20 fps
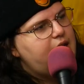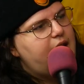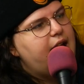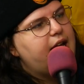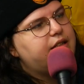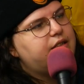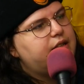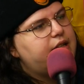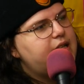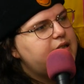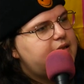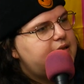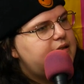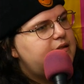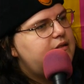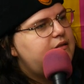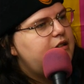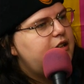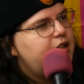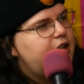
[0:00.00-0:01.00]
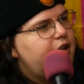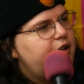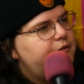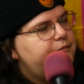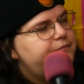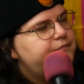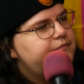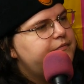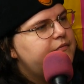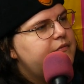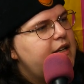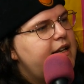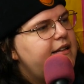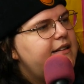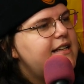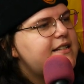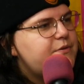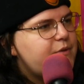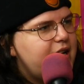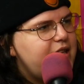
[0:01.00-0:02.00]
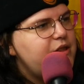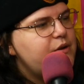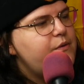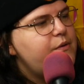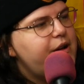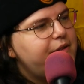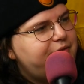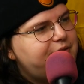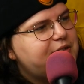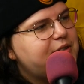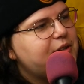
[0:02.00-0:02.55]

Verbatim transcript: man. Yeah, so that's you I know, I I remember that's why the wolf